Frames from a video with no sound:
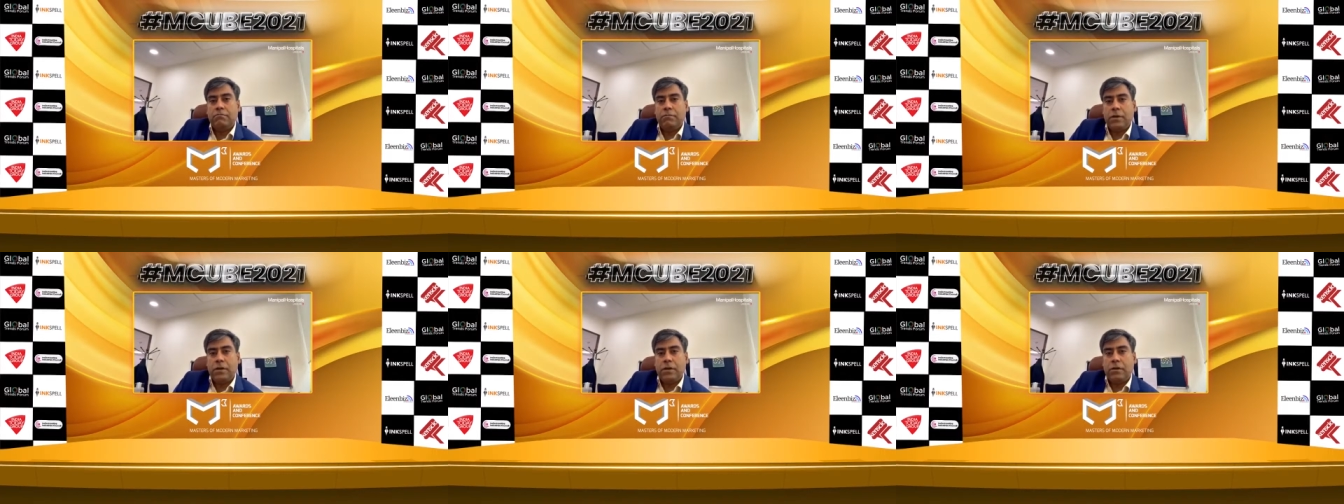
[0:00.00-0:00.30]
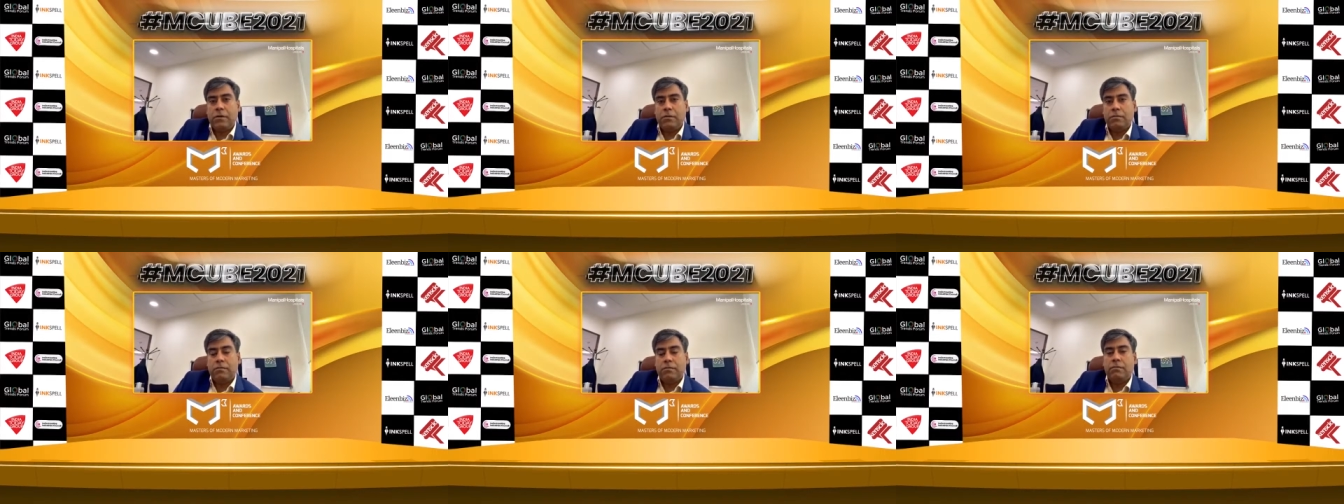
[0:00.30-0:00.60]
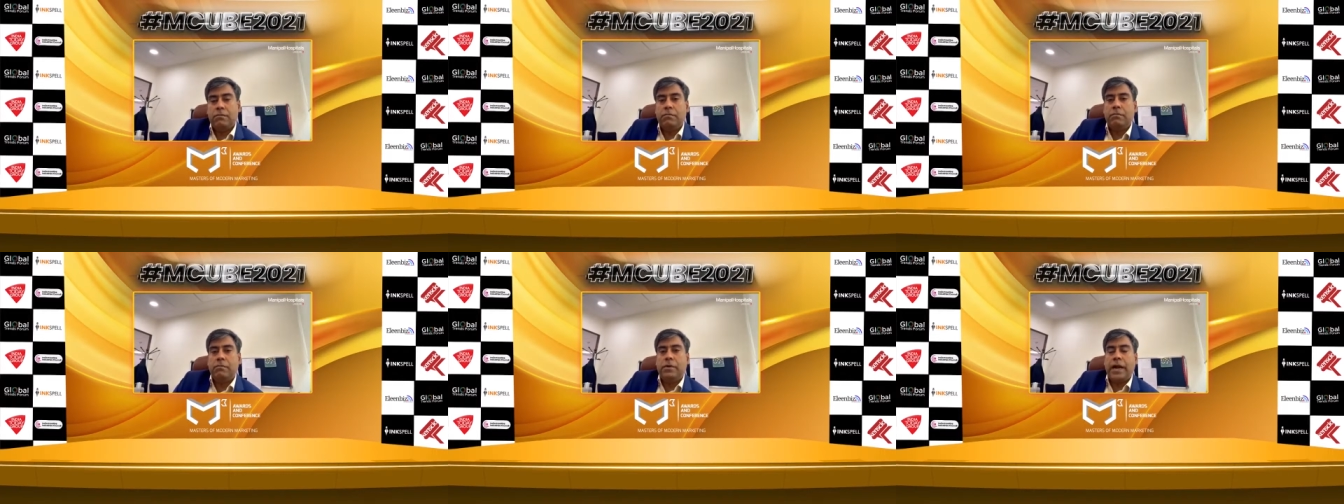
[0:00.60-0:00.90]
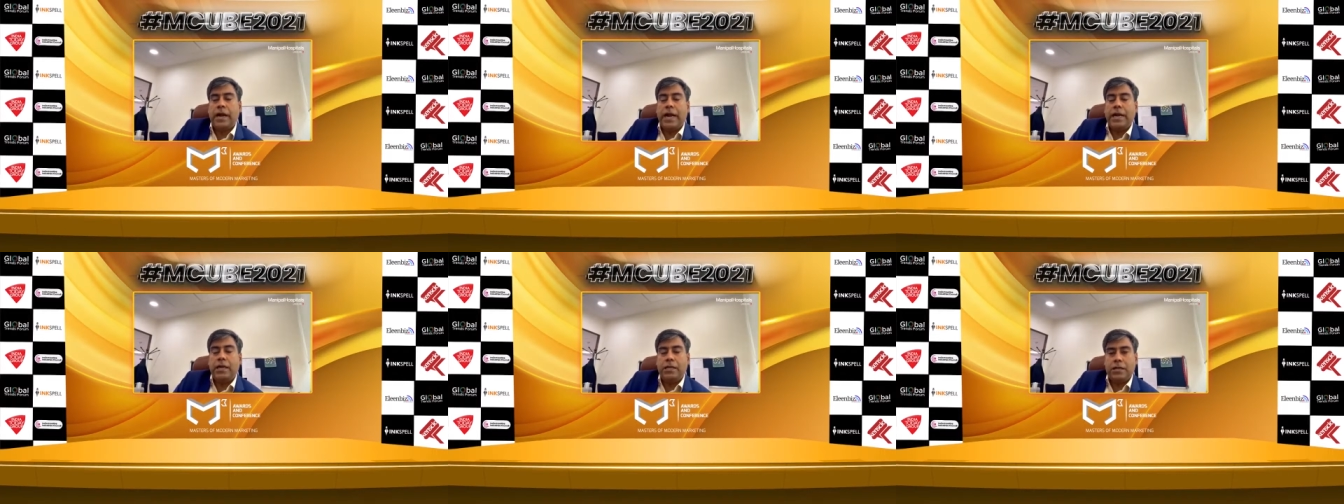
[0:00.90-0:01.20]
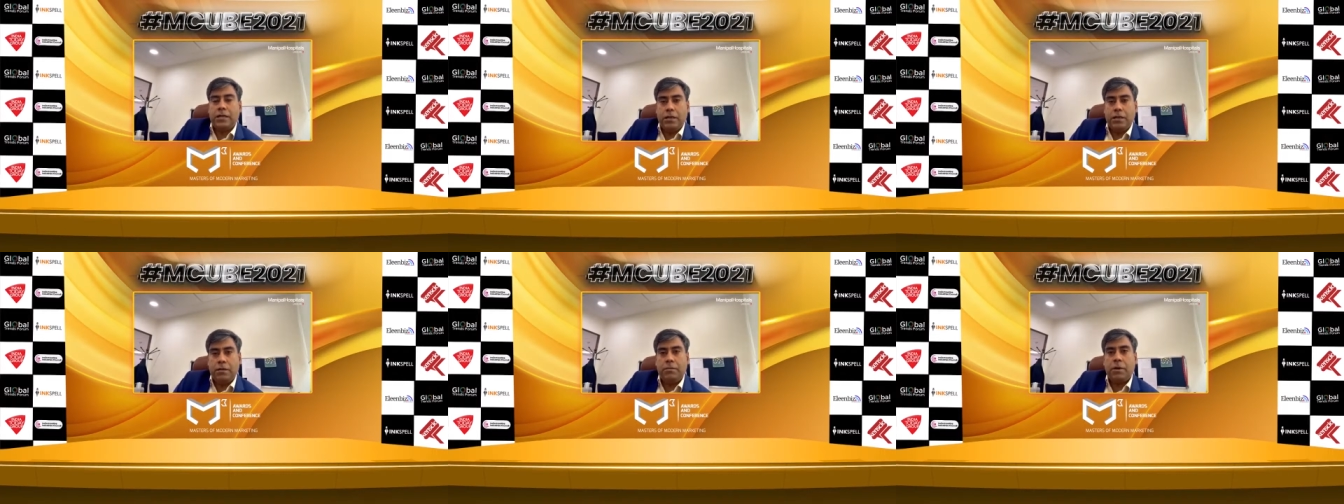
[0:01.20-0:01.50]
you know, brand
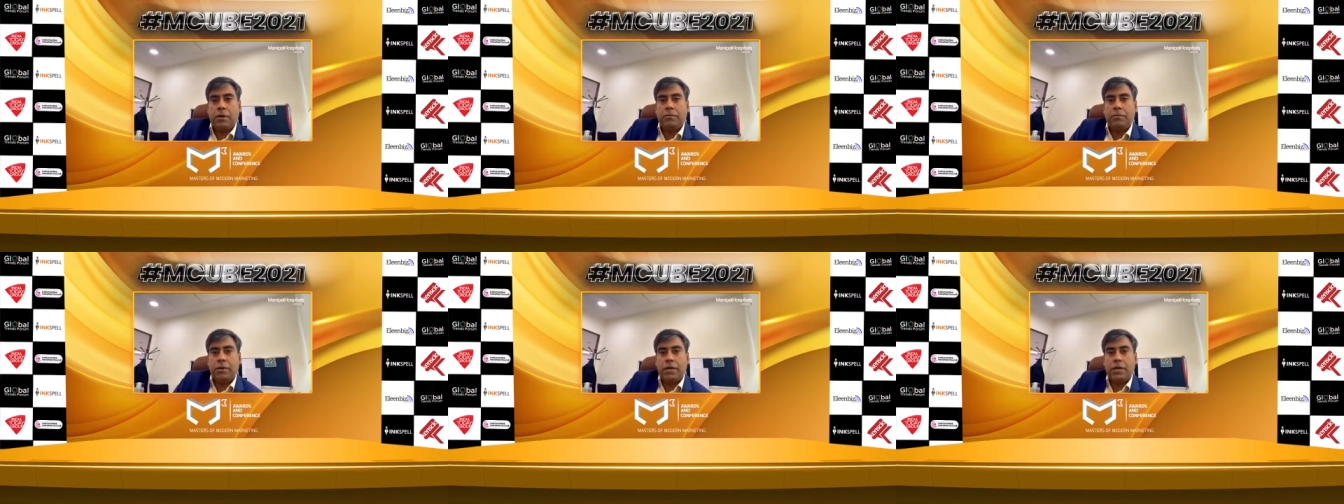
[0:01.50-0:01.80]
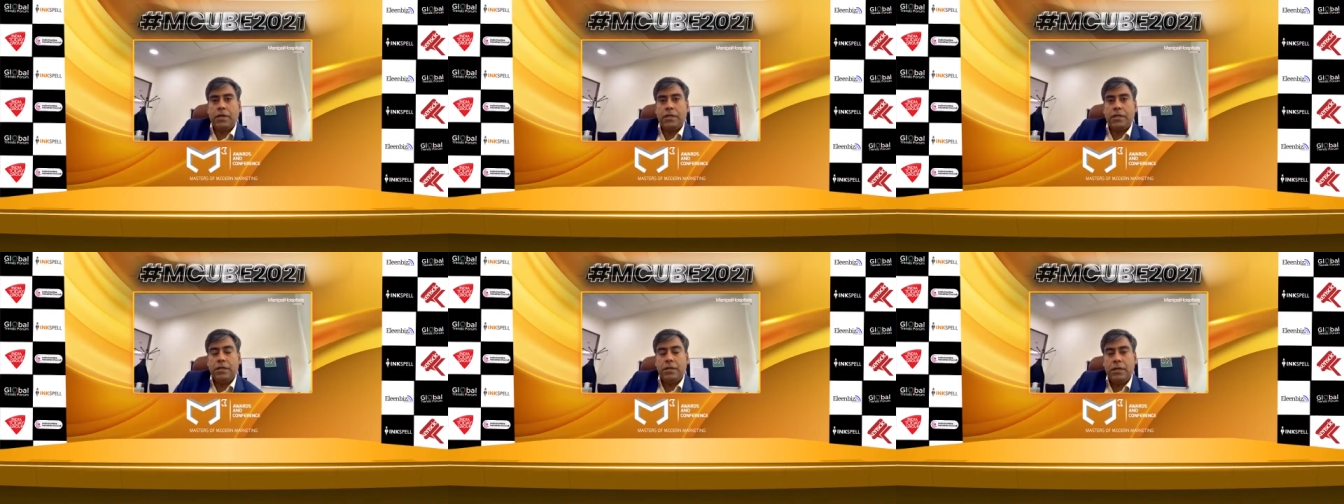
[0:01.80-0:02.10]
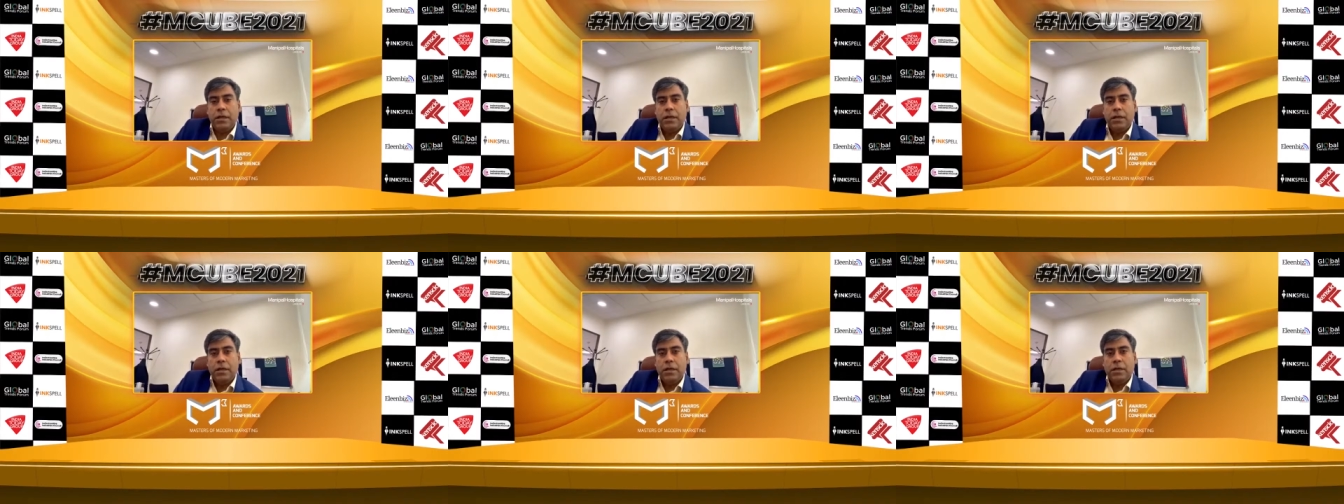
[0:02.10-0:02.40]
digital properties.